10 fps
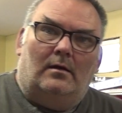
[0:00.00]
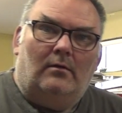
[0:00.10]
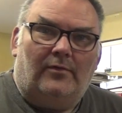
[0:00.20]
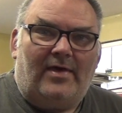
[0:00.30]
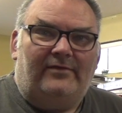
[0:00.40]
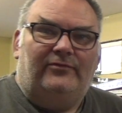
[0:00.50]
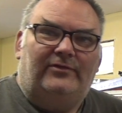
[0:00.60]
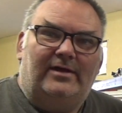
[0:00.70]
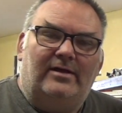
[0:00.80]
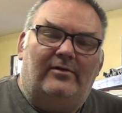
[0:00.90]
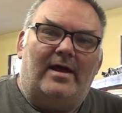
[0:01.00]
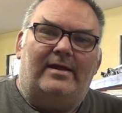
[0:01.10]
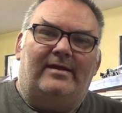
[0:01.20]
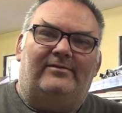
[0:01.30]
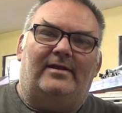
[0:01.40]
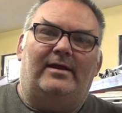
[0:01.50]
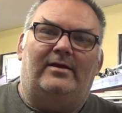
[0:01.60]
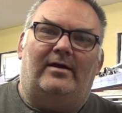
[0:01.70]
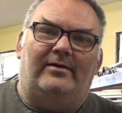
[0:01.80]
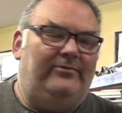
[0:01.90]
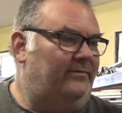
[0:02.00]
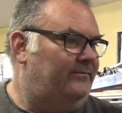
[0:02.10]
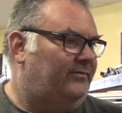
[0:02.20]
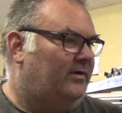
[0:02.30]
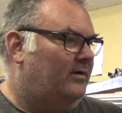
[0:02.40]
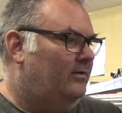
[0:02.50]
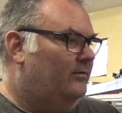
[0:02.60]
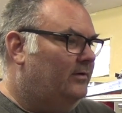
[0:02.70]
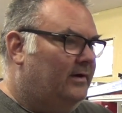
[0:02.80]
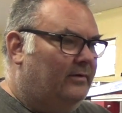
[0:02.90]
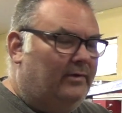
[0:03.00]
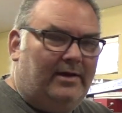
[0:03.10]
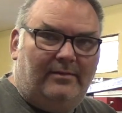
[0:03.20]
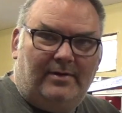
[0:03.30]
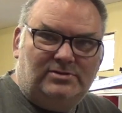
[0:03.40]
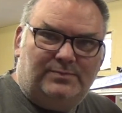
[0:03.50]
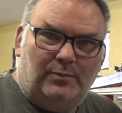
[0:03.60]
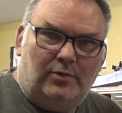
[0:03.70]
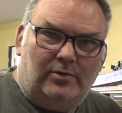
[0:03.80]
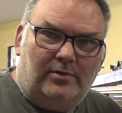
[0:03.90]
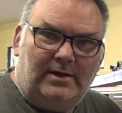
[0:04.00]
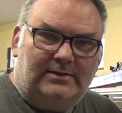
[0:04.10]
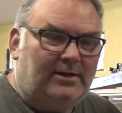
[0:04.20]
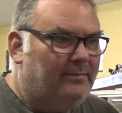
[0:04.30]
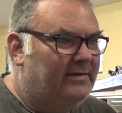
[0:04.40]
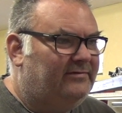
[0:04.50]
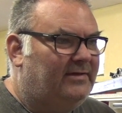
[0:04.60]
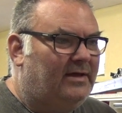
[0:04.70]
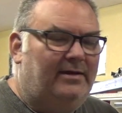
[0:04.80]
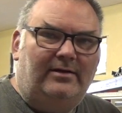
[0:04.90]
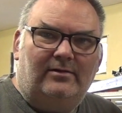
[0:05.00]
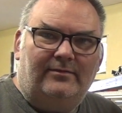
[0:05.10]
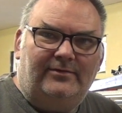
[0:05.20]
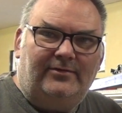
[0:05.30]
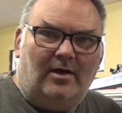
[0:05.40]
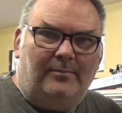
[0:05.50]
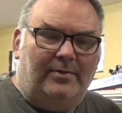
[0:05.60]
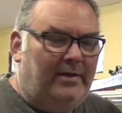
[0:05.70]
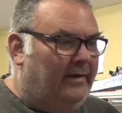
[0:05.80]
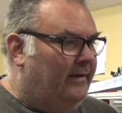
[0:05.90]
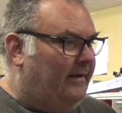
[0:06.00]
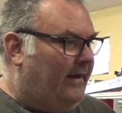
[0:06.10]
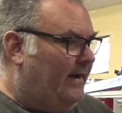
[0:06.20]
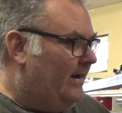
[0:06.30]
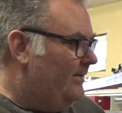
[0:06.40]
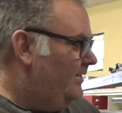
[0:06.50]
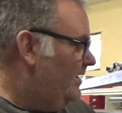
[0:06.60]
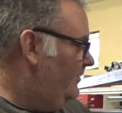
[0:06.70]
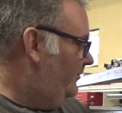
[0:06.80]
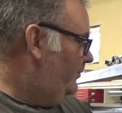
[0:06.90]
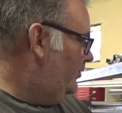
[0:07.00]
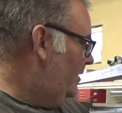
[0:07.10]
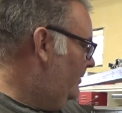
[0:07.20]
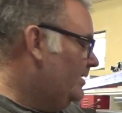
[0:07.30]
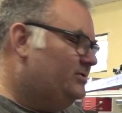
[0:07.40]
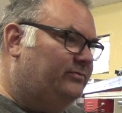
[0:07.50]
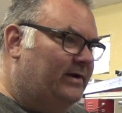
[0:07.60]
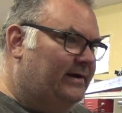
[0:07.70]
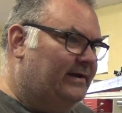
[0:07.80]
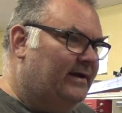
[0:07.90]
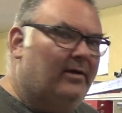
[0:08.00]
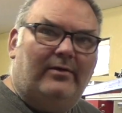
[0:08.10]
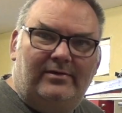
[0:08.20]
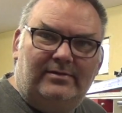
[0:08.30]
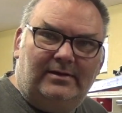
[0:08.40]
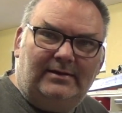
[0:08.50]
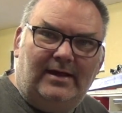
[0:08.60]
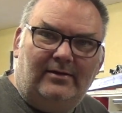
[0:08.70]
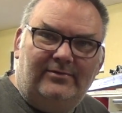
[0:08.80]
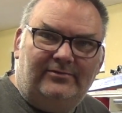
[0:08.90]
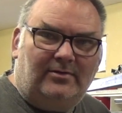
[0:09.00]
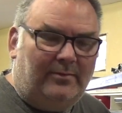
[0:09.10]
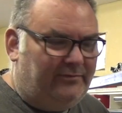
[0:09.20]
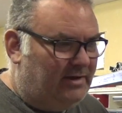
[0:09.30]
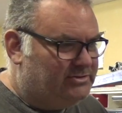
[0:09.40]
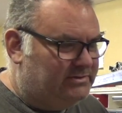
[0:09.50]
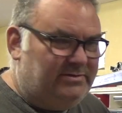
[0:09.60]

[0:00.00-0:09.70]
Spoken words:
Well, thanks for sticking around again today guys. So we got a bunch more little bits done here on the top. That is pretty much ready to go I think now, this top section.